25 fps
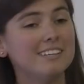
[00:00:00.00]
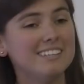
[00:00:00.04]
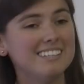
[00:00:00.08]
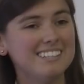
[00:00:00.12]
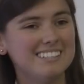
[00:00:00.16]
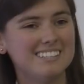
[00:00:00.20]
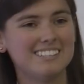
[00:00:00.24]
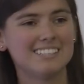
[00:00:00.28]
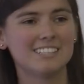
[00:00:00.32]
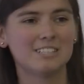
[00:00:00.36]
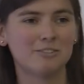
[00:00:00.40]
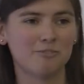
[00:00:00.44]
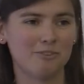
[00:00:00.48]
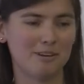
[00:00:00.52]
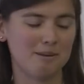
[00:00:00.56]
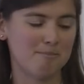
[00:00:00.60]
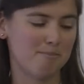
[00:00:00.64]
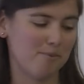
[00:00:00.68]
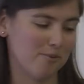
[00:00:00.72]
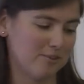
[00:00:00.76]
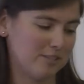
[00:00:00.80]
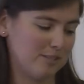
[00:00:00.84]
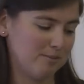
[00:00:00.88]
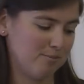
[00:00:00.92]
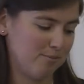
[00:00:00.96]
the easiest way
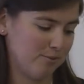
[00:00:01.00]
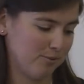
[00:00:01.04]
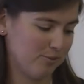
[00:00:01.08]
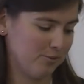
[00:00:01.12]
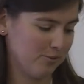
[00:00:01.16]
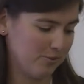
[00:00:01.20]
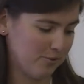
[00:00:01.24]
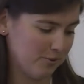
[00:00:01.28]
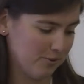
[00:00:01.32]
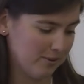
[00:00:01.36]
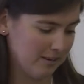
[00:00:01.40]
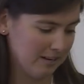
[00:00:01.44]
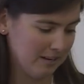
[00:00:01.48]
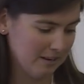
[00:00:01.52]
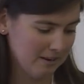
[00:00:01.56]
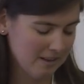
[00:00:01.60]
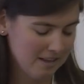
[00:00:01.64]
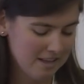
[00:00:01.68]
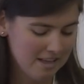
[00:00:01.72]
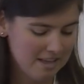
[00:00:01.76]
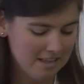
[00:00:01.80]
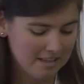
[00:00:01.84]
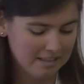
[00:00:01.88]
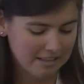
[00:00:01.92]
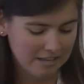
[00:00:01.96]
possible to do it.
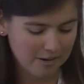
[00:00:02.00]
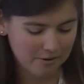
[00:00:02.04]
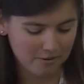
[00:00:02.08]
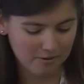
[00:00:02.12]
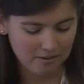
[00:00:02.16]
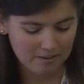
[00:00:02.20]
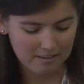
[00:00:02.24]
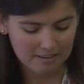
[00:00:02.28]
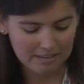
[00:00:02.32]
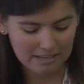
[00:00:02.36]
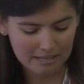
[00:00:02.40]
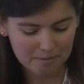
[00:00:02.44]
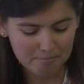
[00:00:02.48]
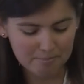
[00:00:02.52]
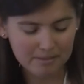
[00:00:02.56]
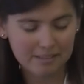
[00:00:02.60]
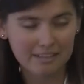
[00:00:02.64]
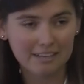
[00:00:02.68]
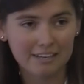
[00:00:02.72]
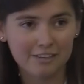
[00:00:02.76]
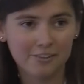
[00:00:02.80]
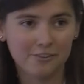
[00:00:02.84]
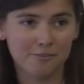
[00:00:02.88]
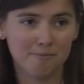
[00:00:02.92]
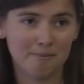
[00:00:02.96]
Now, let me
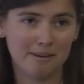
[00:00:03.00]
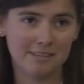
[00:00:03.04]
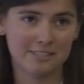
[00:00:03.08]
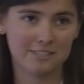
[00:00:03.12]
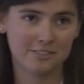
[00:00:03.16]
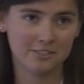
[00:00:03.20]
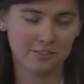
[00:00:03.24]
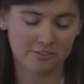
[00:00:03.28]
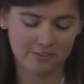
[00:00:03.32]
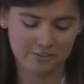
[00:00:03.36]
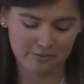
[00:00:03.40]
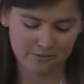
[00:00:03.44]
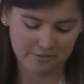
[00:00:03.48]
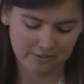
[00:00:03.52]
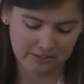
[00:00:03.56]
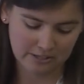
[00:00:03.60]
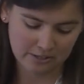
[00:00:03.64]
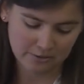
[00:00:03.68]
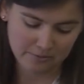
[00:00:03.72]
tell you my story real